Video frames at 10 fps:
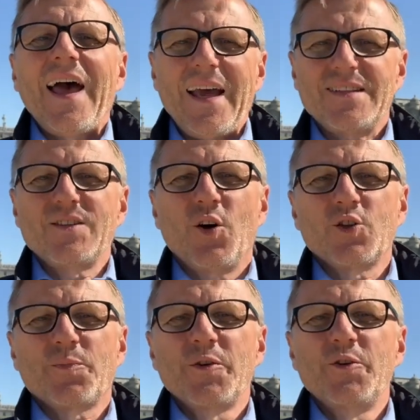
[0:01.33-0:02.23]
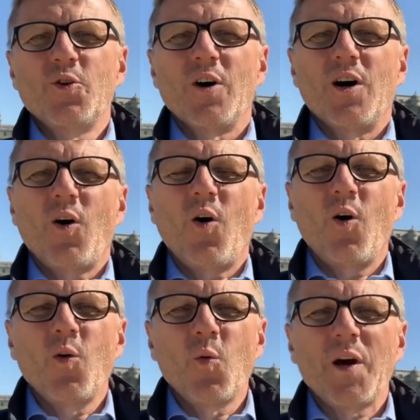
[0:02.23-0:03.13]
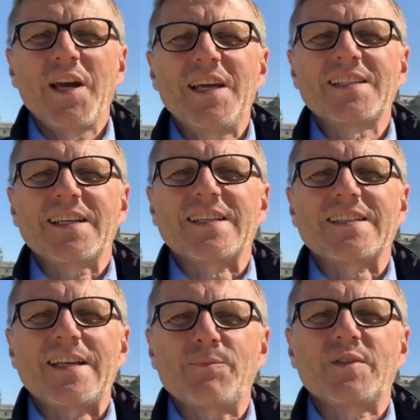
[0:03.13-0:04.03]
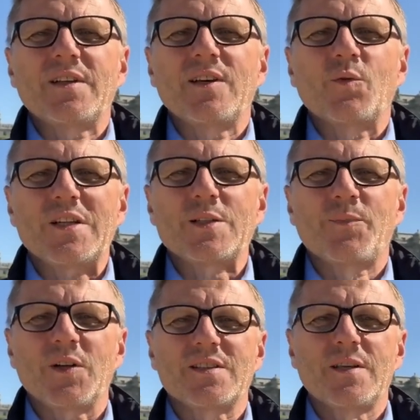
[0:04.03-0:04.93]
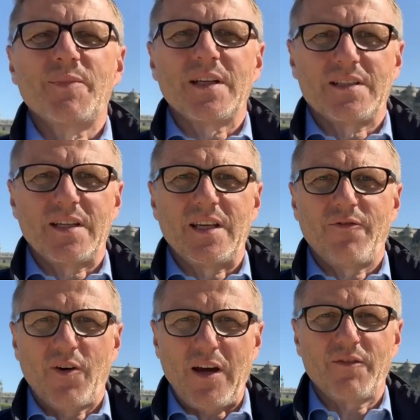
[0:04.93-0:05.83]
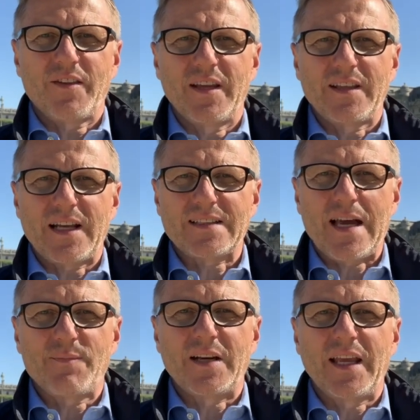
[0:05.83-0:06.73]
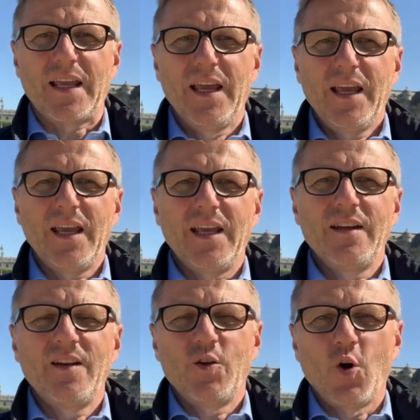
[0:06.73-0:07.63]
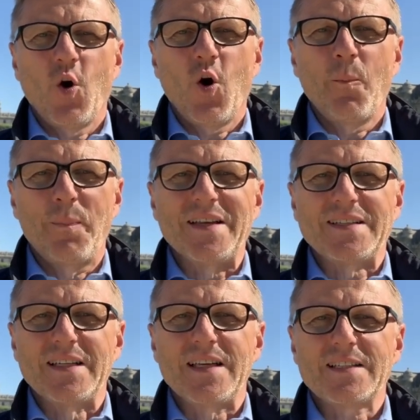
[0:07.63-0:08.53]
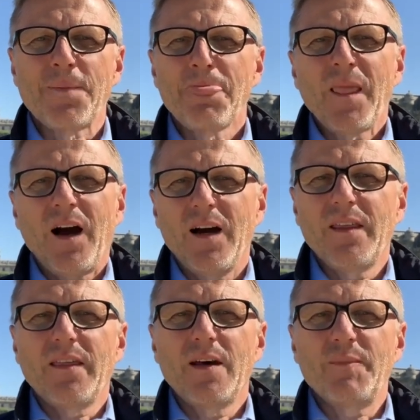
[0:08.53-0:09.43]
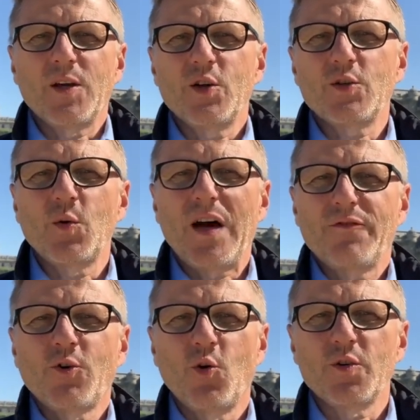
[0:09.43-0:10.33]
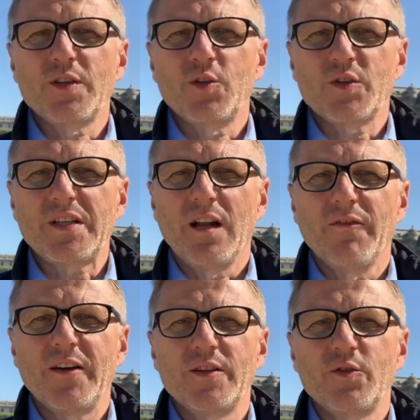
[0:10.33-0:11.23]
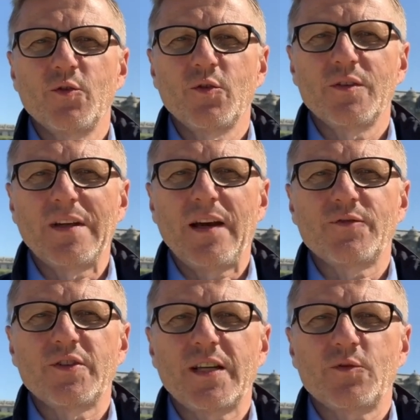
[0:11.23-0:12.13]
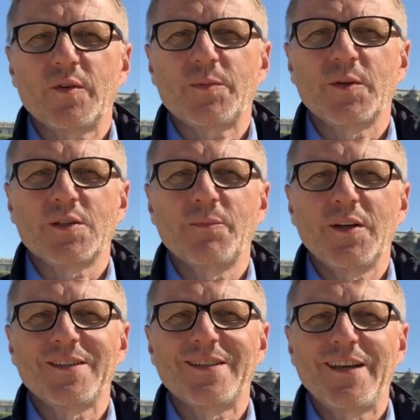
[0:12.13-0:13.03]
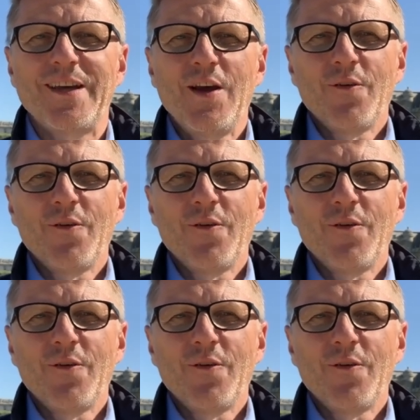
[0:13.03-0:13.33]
as an entrepreneur, always accept responsibility for everything that's happening in your business. Either because you have caused it yourself and you have to take the responsibility